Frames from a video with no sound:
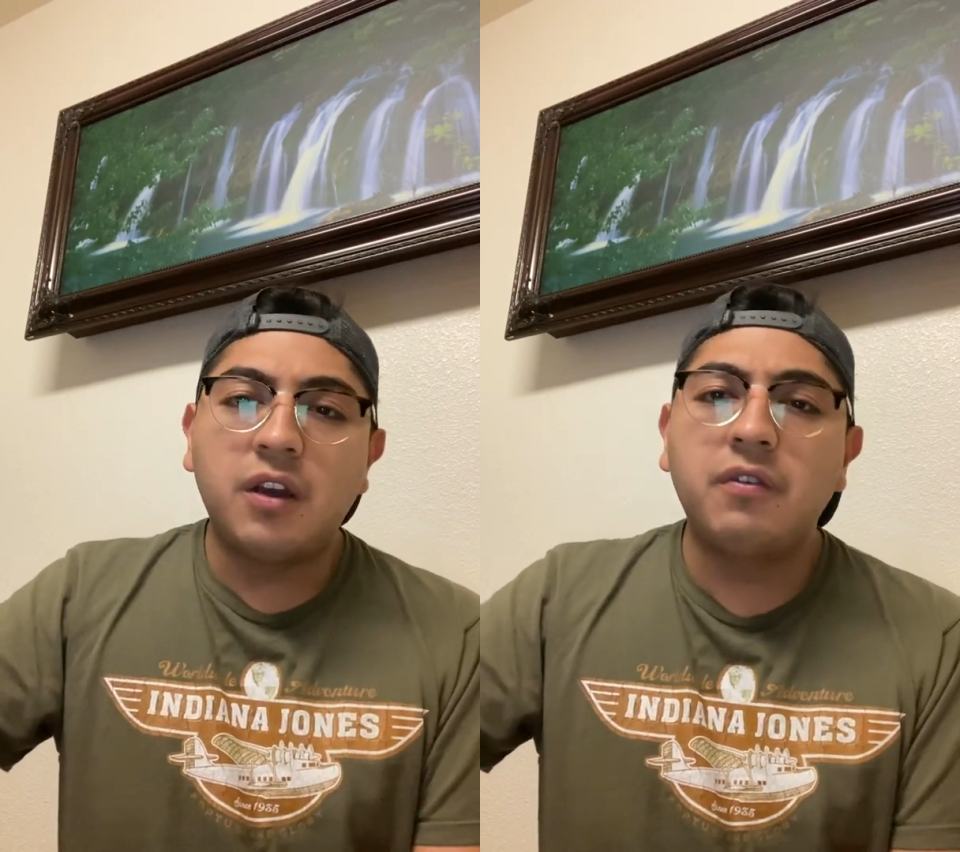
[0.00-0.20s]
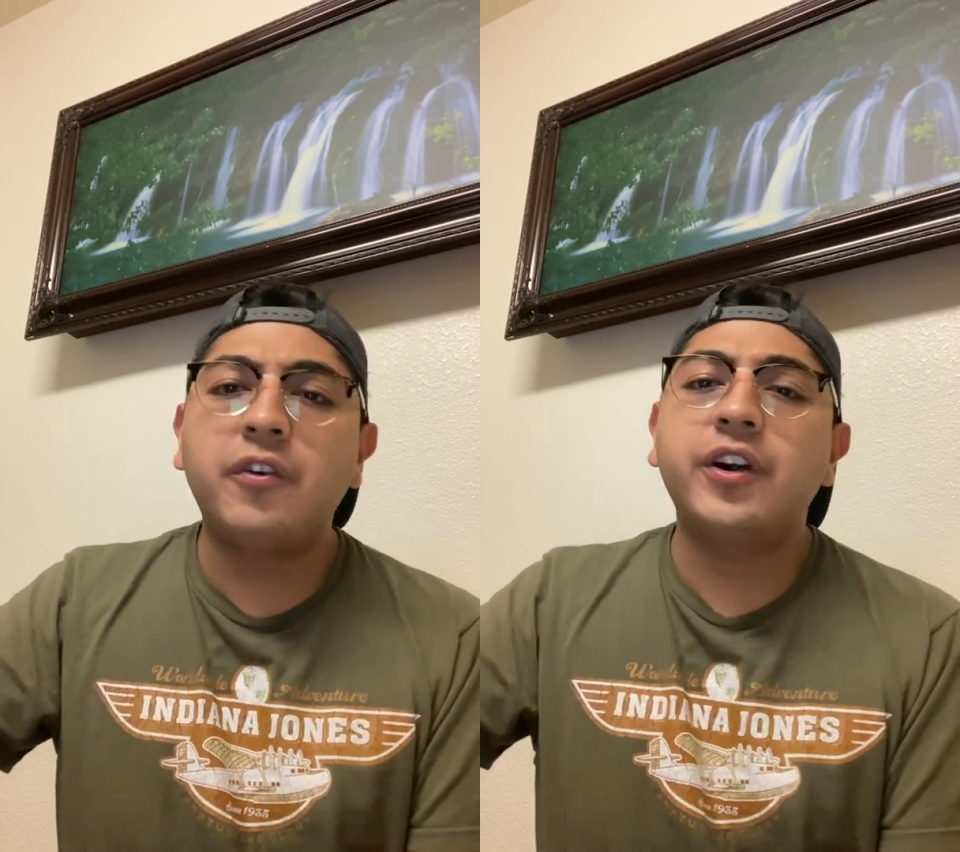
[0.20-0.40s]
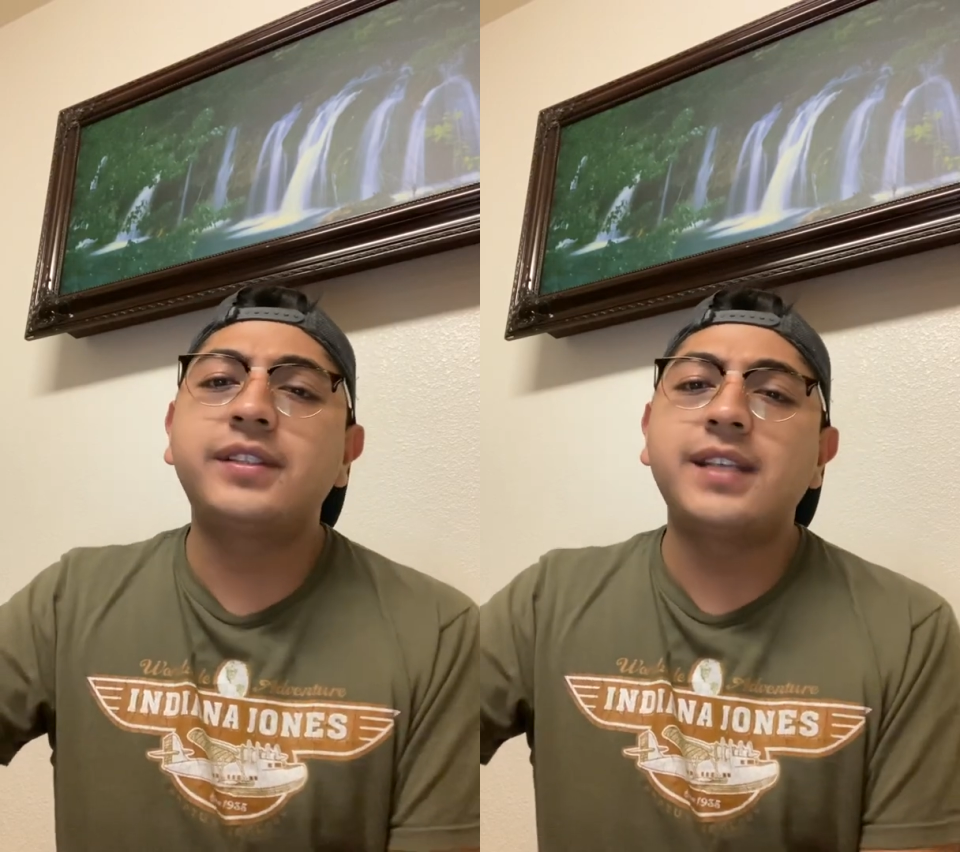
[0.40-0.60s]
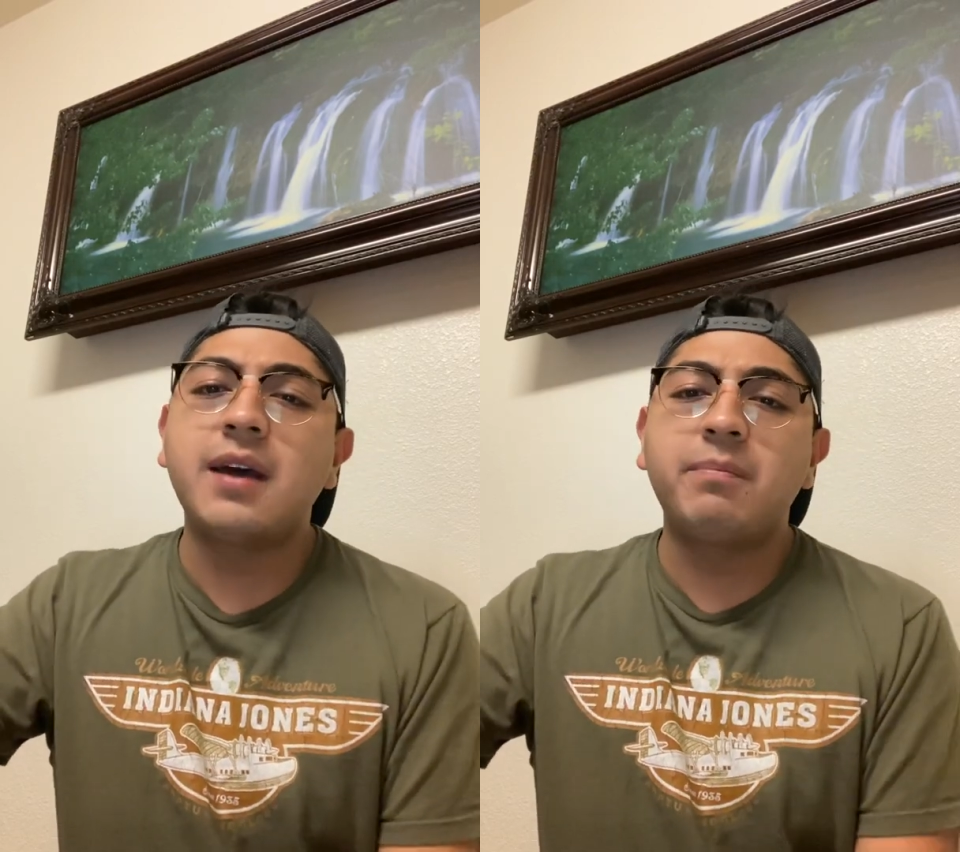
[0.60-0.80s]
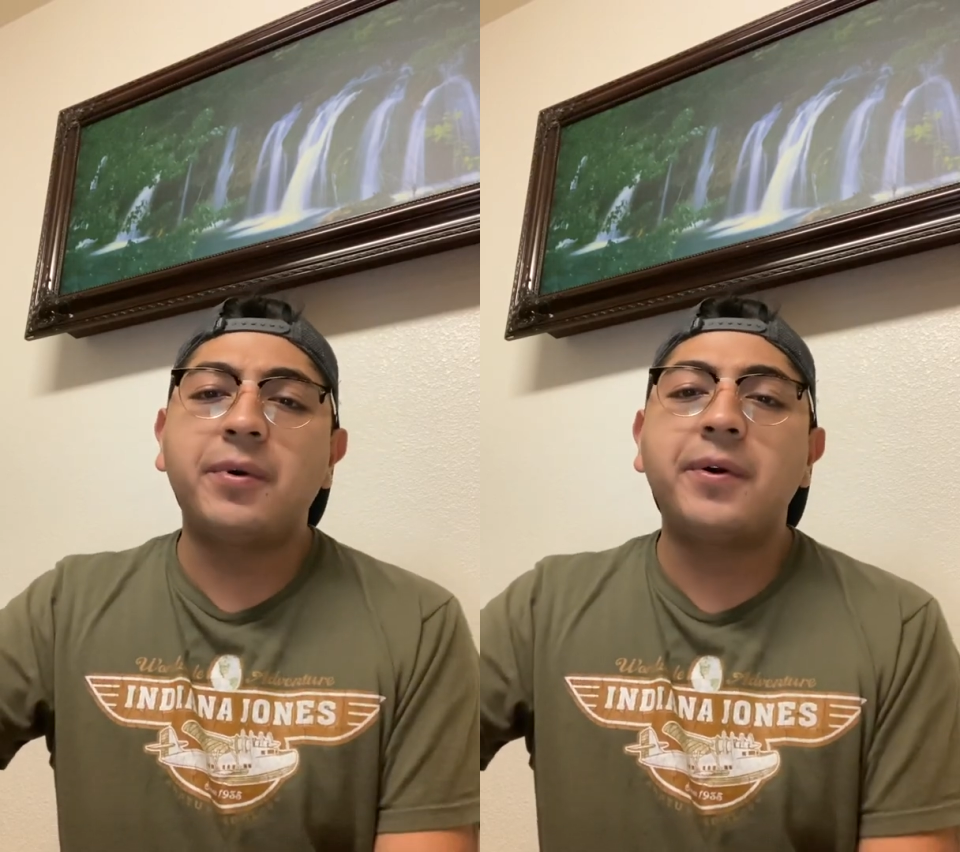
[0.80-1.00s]
for
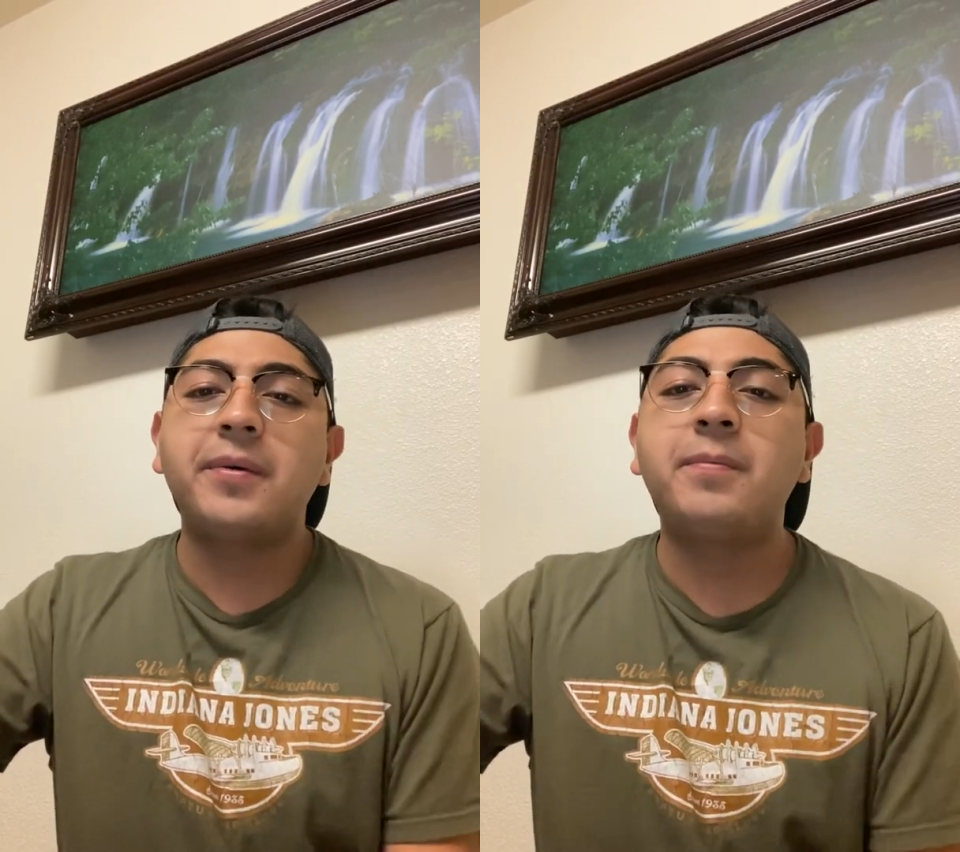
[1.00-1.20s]
example,